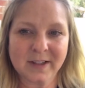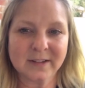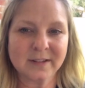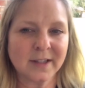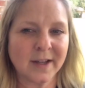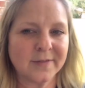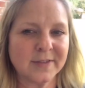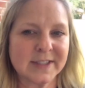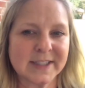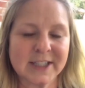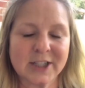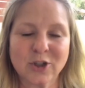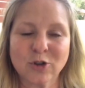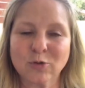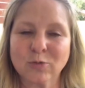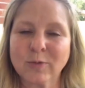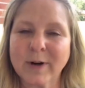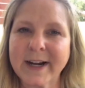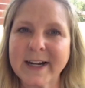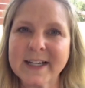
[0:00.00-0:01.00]
Love is the
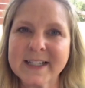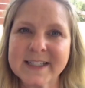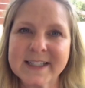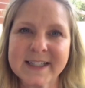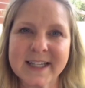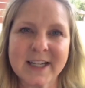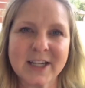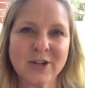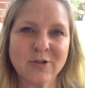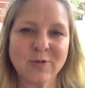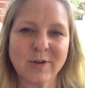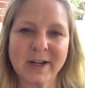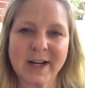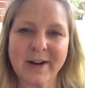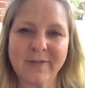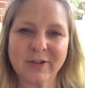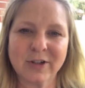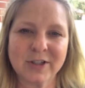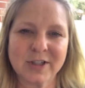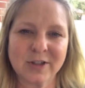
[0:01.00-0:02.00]
greatest thing you could
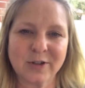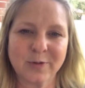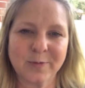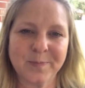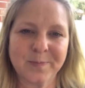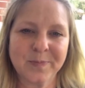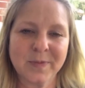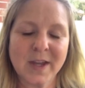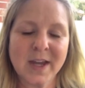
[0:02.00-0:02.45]
ever do.